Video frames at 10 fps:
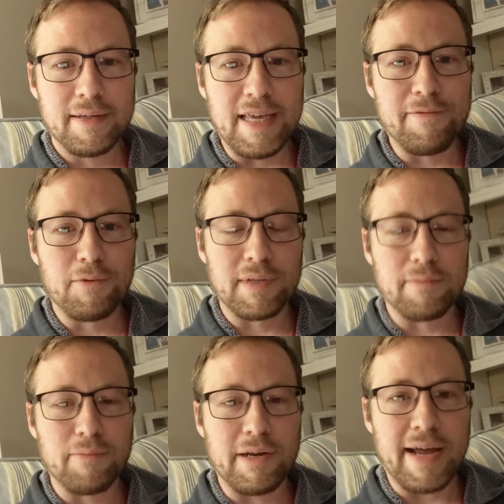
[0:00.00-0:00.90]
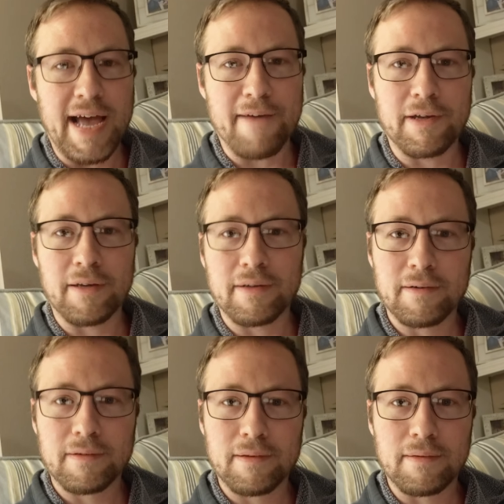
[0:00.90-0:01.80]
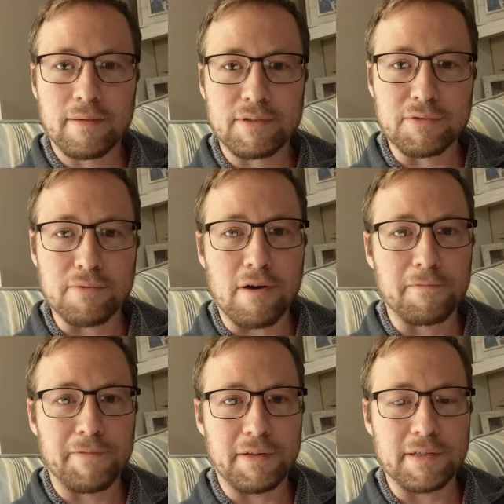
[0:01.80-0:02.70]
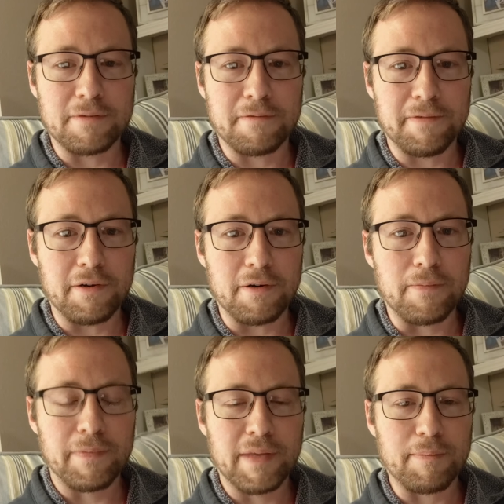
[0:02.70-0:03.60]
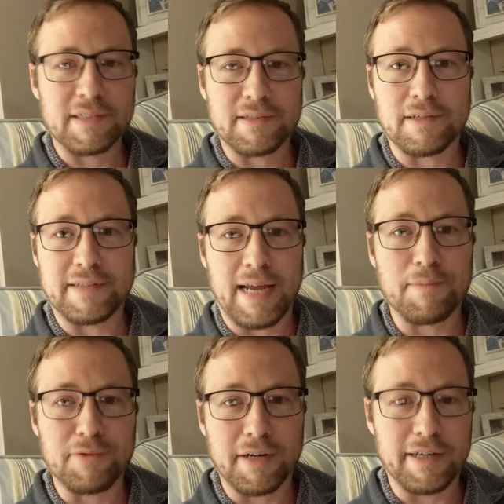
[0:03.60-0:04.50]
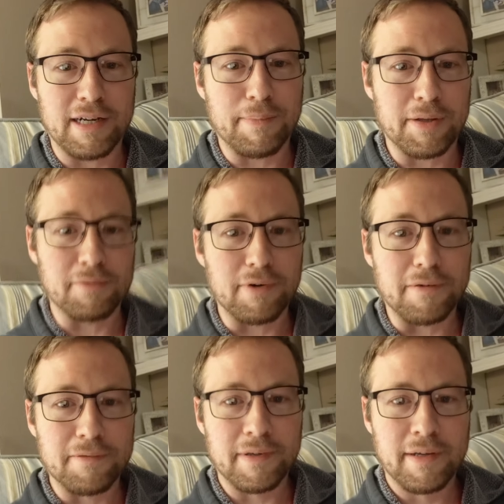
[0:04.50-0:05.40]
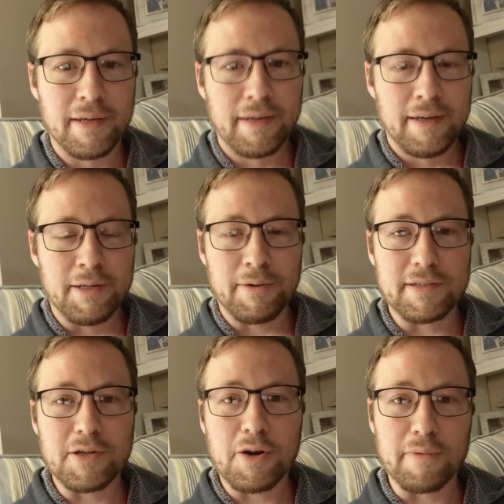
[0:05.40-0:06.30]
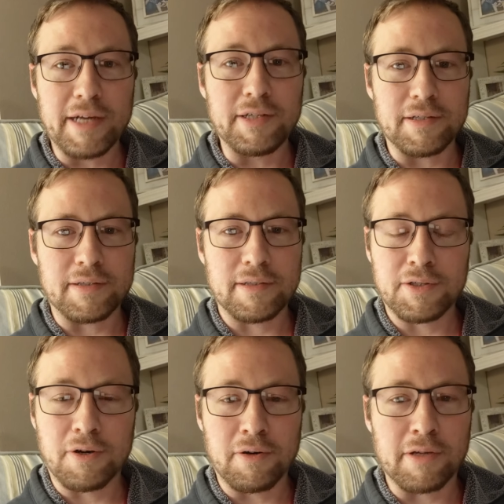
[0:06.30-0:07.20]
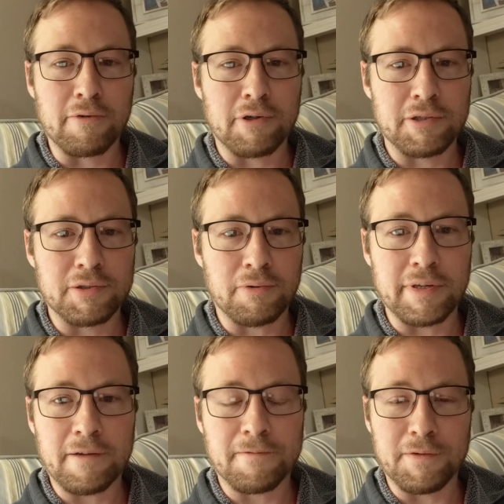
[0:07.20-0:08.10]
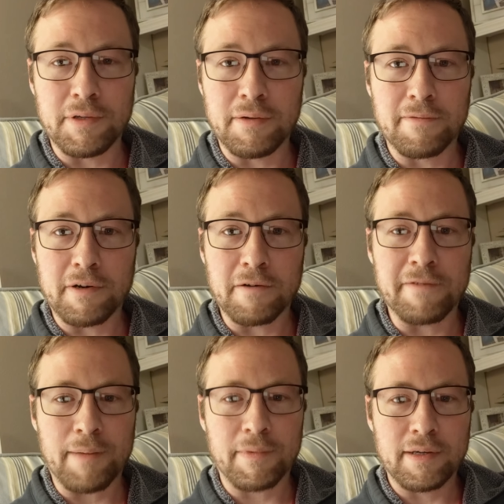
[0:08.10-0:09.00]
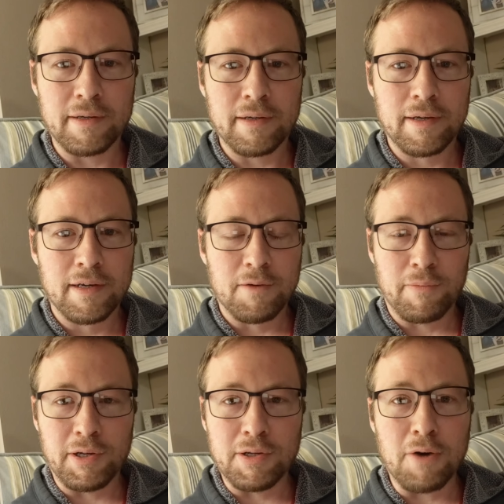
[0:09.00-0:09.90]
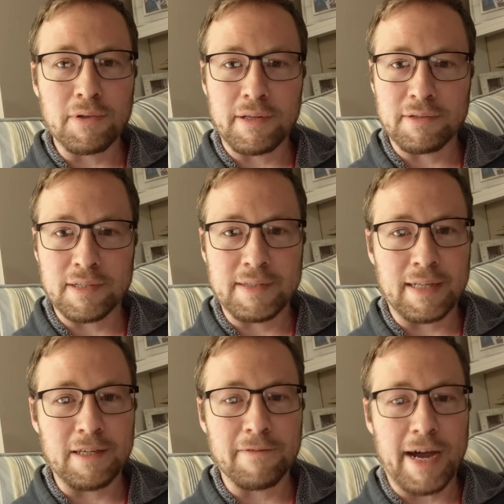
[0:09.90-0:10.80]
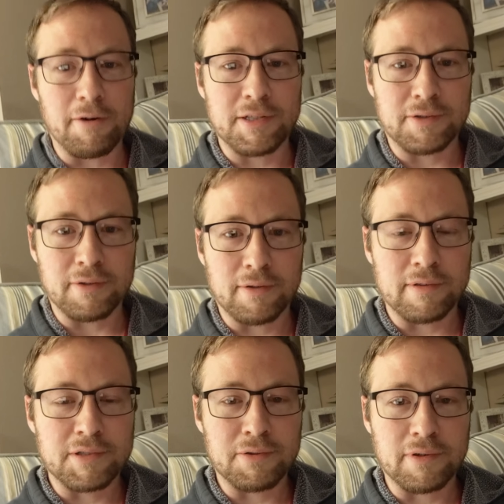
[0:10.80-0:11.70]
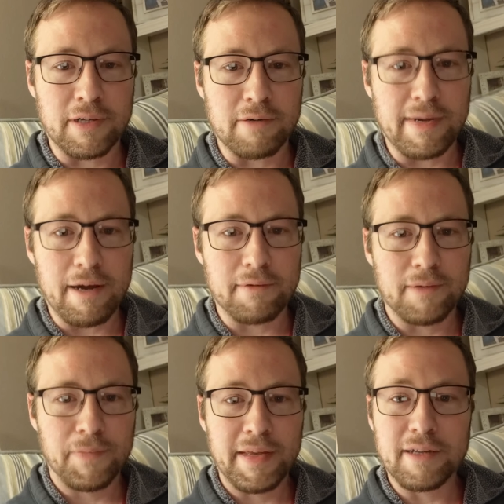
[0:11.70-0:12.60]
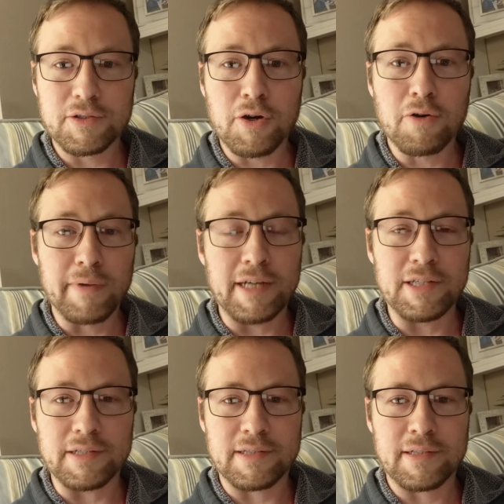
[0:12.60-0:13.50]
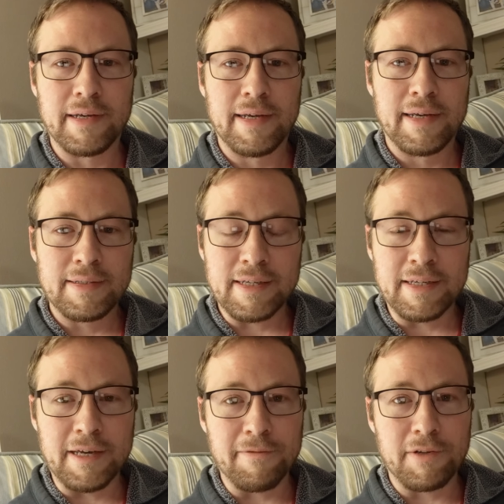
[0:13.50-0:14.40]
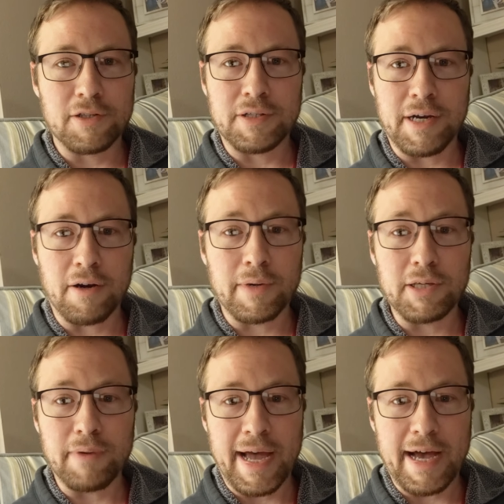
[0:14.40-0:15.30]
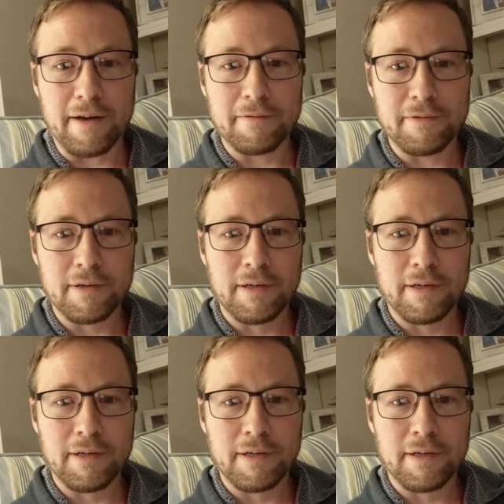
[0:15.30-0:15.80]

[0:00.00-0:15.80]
even when we are having those strong feelings of fear. Like my son Sam trying to get up on the roof. You know, it is courageous to go to the grocery store to get food for your family when you know that there is a deadly virus circling around. It is courageous to give and to share what you have